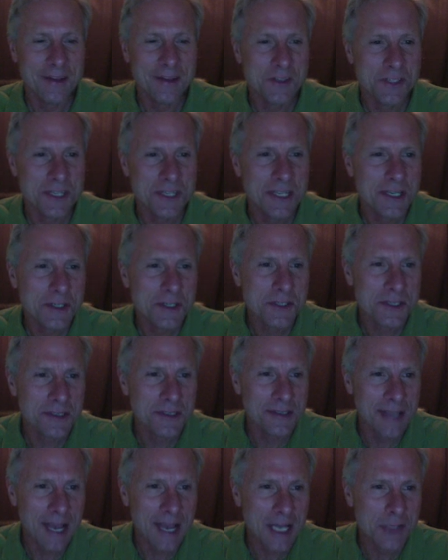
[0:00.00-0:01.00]
C is the
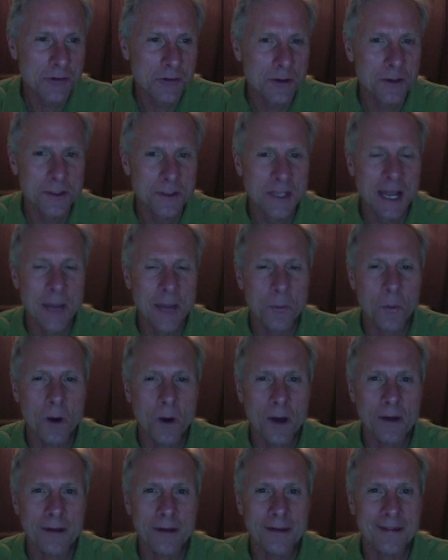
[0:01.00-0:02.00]
cash flow at time
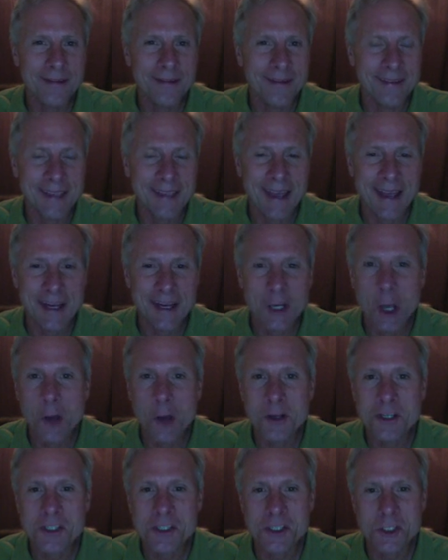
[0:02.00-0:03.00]
1, again,
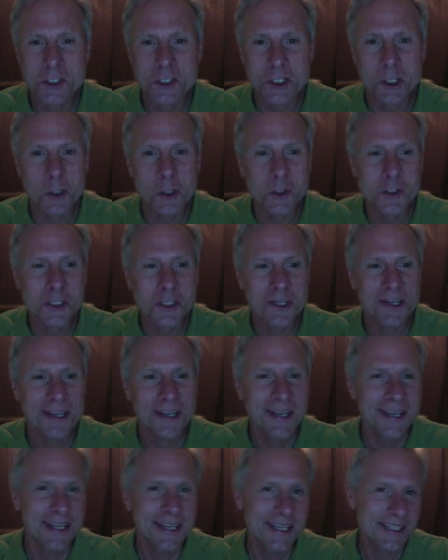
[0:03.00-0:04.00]
notice the solution
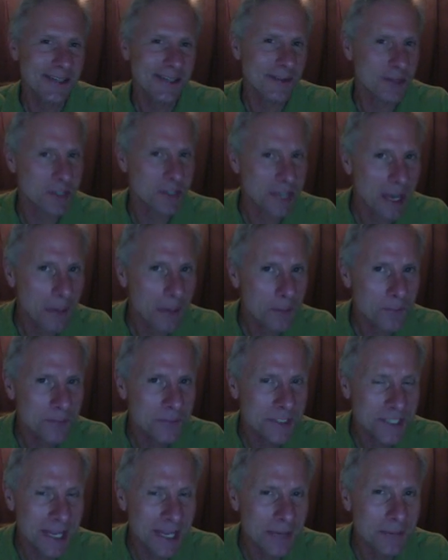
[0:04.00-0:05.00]
is at the
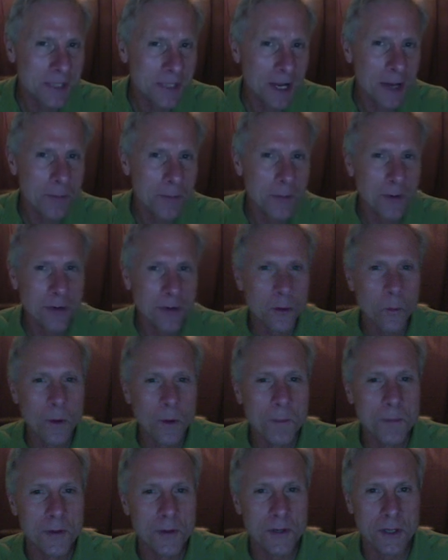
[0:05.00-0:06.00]
same time period or
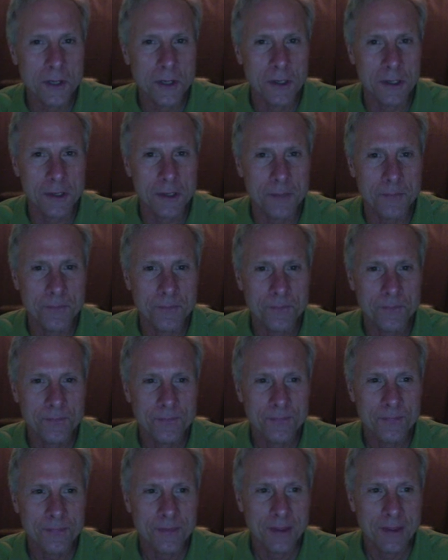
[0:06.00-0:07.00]
one period earlier?
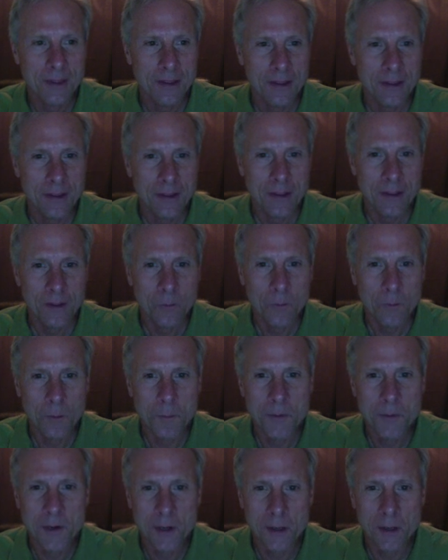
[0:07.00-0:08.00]
One
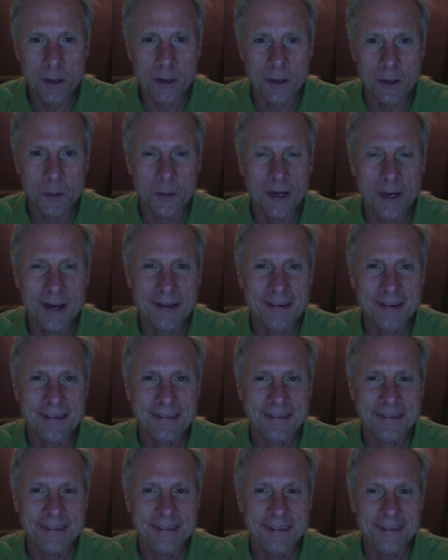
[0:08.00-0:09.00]
period earlier, right?
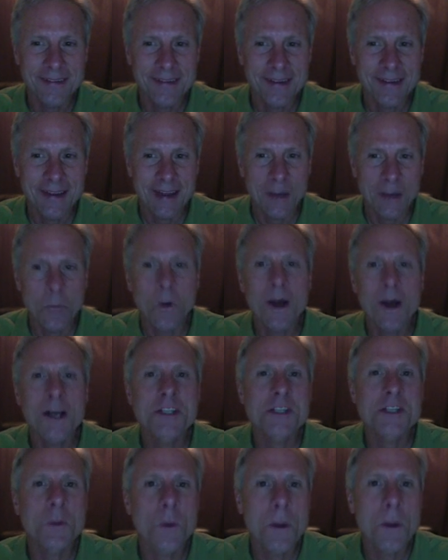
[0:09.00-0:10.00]
And why
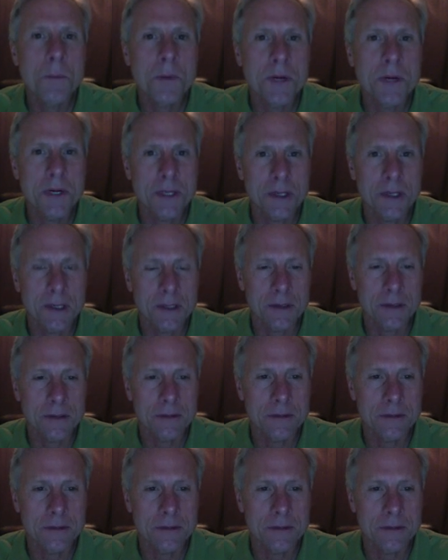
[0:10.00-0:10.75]
is it one period earlier?